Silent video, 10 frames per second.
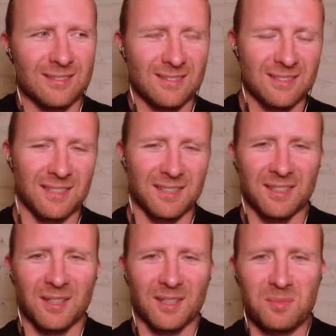see
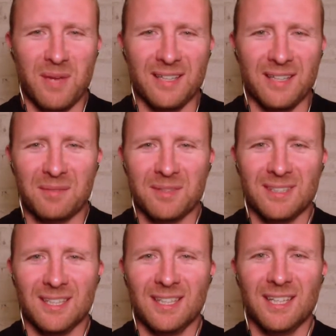Matt Damon
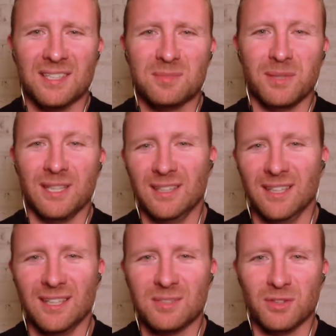did his, but he did
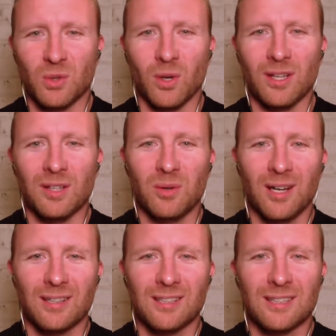his with toilet
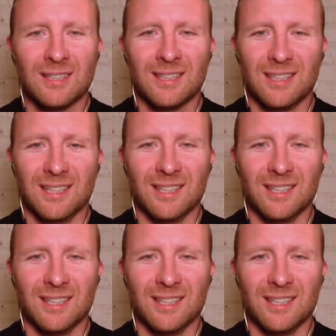water in